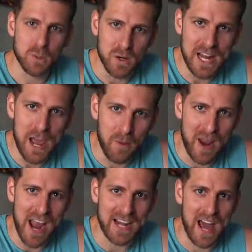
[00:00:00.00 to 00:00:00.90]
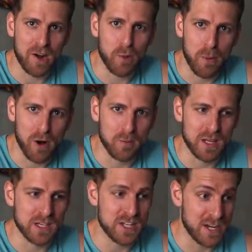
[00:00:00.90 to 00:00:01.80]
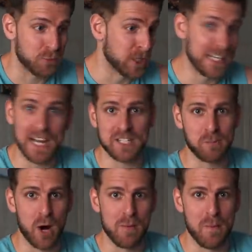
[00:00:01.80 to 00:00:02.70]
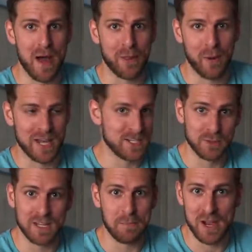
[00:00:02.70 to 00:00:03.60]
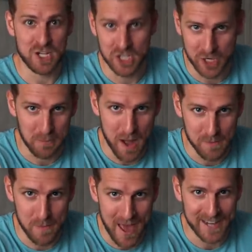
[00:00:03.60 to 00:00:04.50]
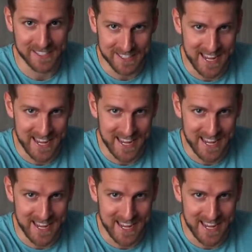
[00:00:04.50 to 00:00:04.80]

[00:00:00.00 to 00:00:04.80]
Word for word: So one day we are hanging out at her apartment. She had a really nice apartment, by the way. She was like my sugar mama back in the